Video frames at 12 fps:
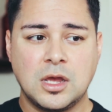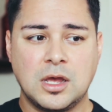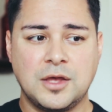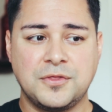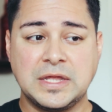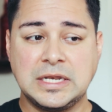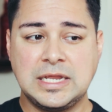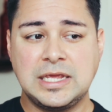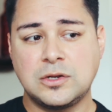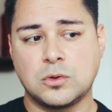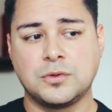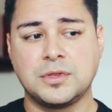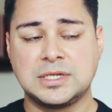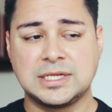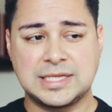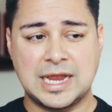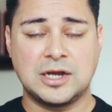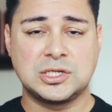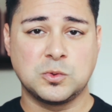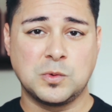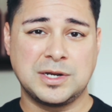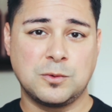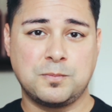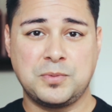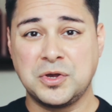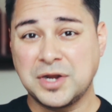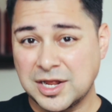the need or the desire to want to put